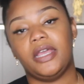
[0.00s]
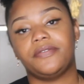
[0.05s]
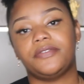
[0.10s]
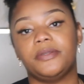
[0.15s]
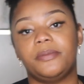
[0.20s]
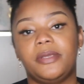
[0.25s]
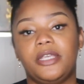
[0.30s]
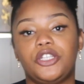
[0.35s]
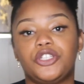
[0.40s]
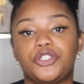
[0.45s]
have
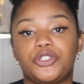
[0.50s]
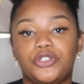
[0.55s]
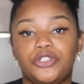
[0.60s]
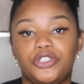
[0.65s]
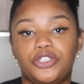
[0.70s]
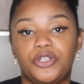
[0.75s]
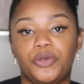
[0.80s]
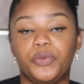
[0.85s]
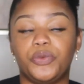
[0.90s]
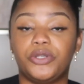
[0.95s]
to make
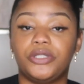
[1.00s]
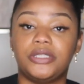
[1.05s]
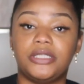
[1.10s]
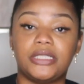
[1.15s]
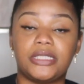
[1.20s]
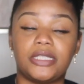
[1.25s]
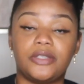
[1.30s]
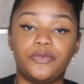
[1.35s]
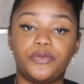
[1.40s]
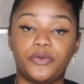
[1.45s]
sure that we're
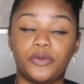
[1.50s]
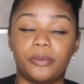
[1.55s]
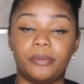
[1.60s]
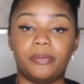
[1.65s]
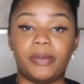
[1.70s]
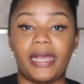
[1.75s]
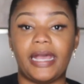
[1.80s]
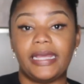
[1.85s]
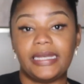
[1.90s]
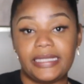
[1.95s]
looking for
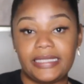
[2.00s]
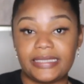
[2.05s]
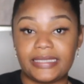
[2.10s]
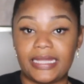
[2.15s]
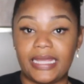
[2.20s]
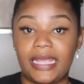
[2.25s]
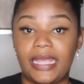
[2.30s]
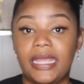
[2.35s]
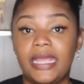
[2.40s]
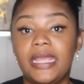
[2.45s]
bodies
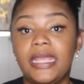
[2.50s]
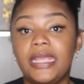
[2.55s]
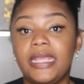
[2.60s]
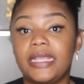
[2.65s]
that